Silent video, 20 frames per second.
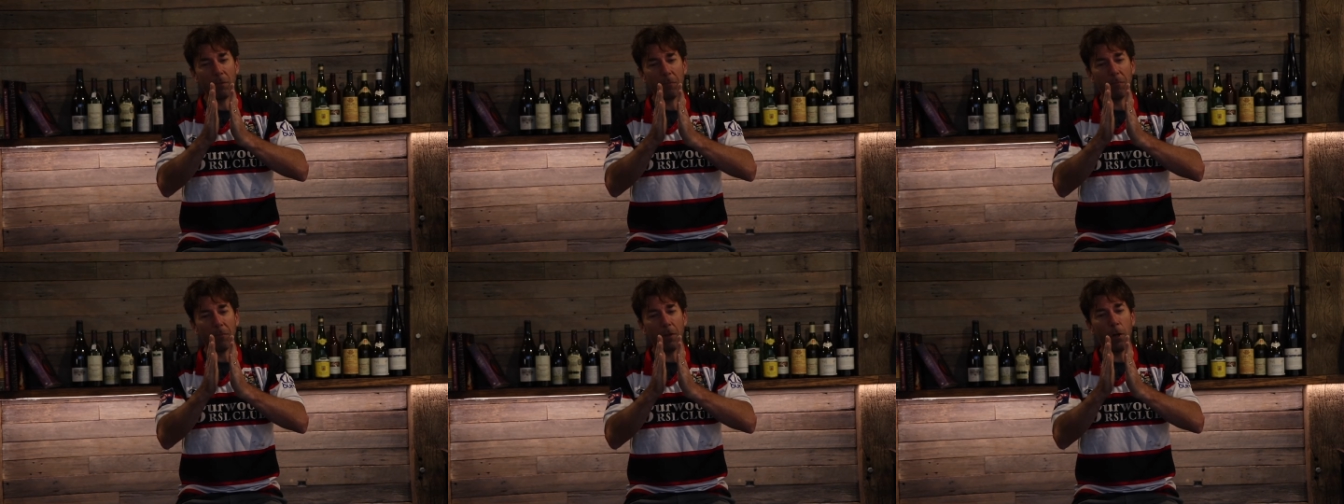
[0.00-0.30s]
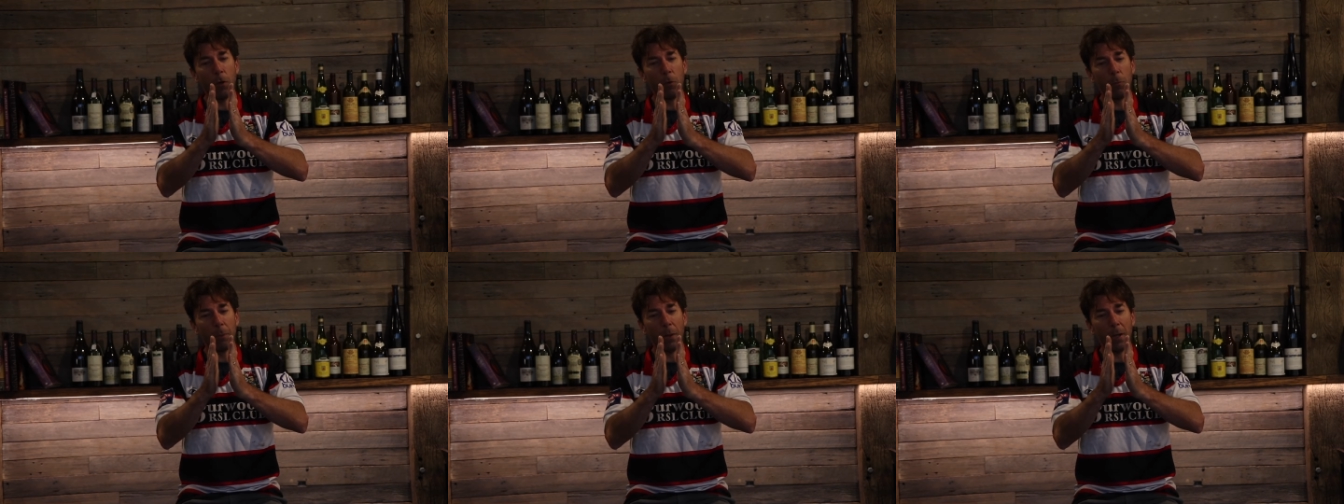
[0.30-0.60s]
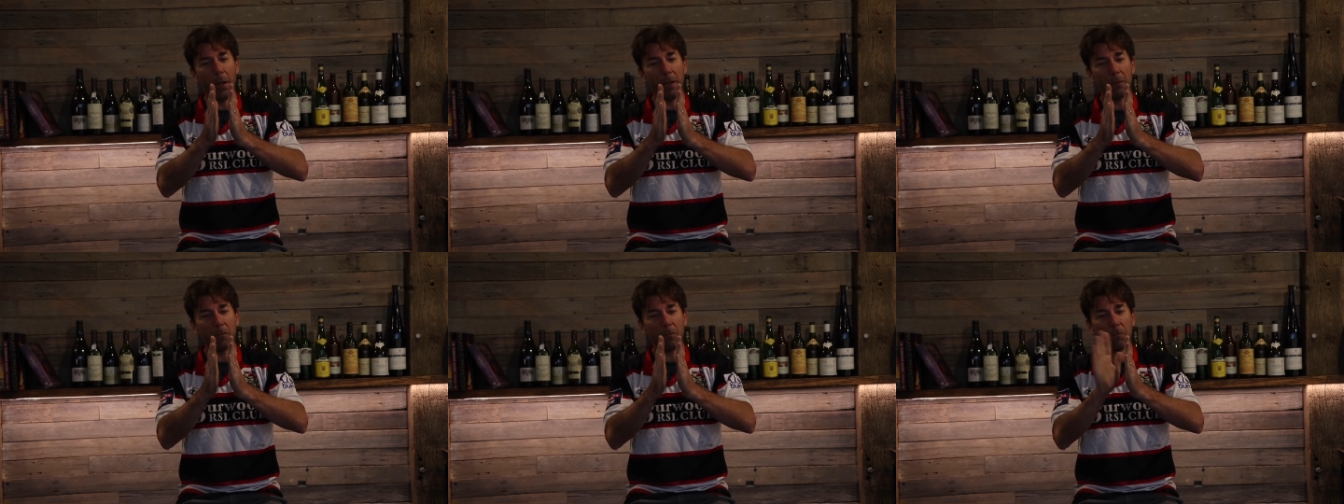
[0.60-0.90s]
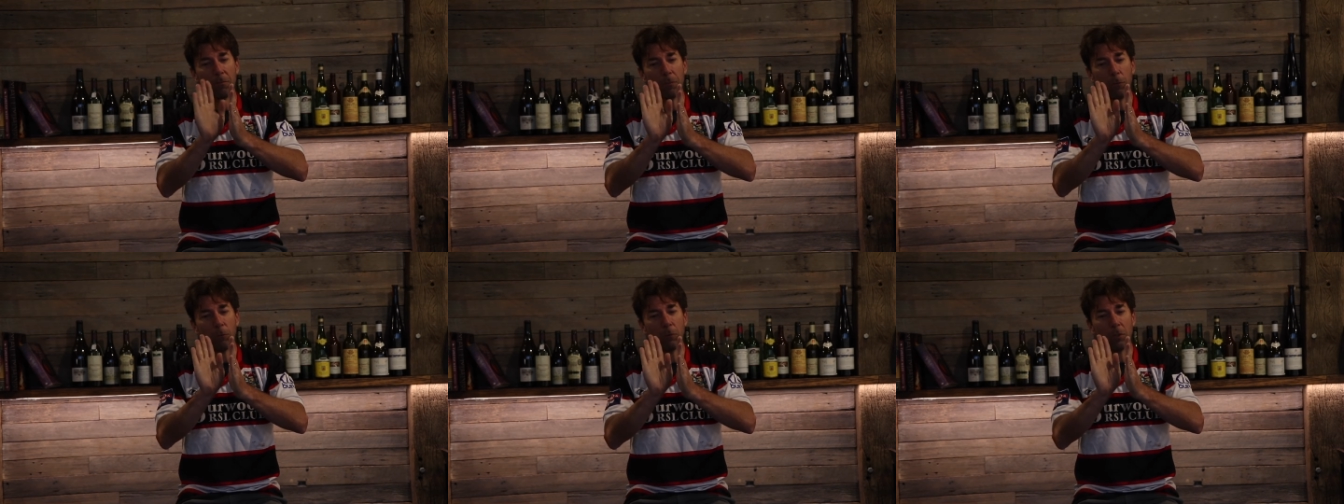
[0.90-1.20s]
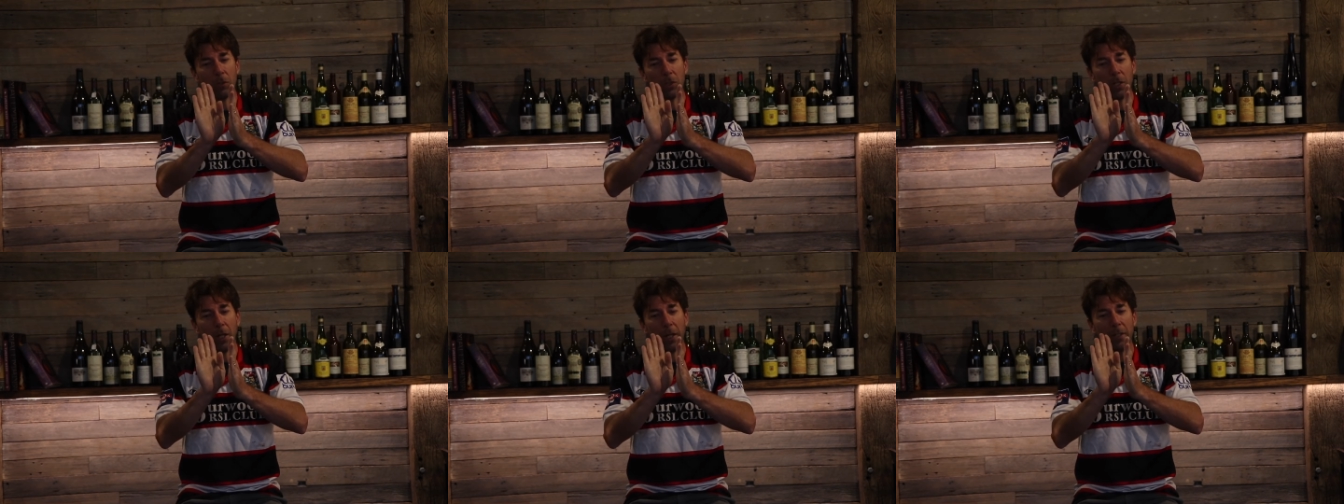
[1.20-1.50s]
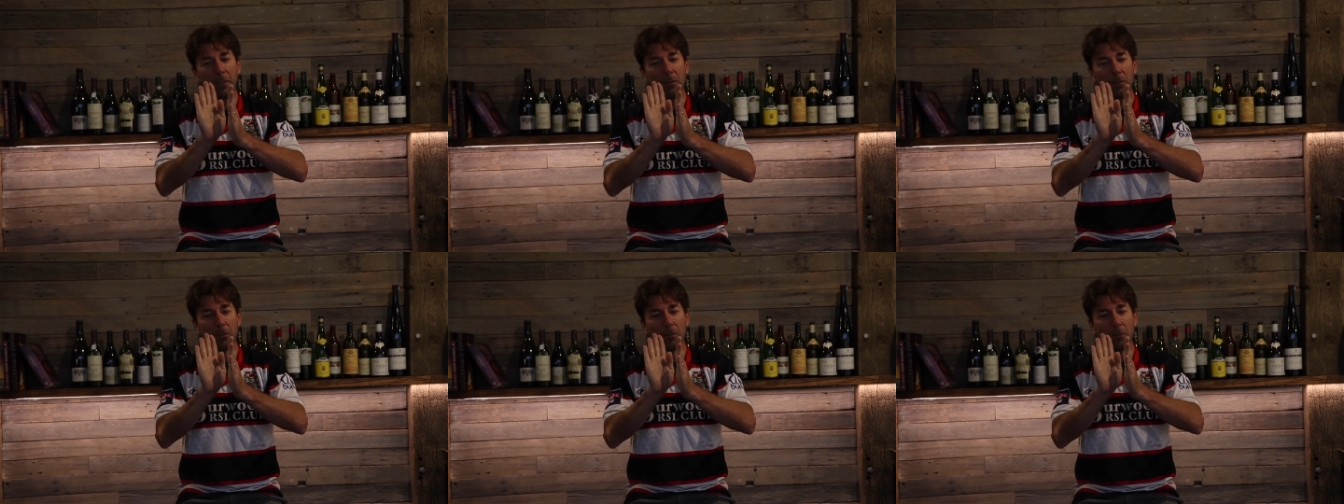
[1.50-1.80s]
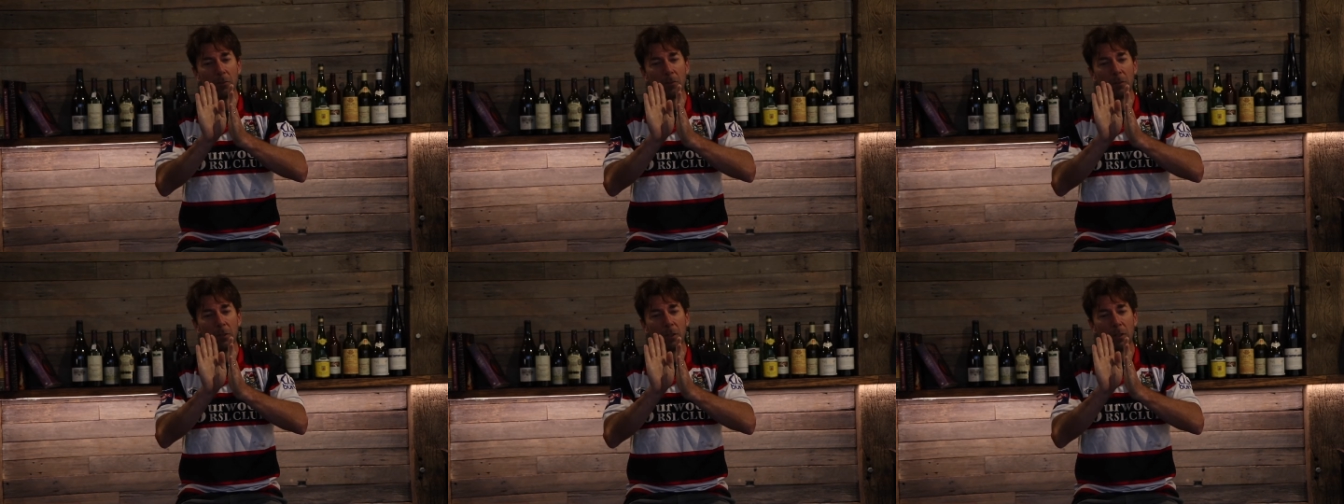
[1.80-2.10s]
flow past the filter
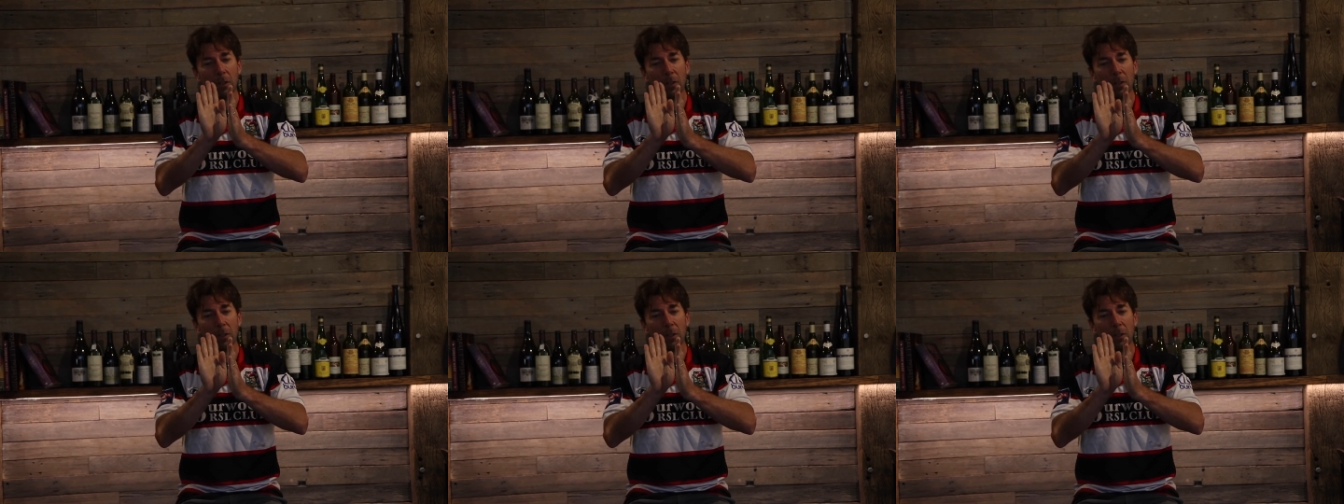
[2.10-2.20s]
changes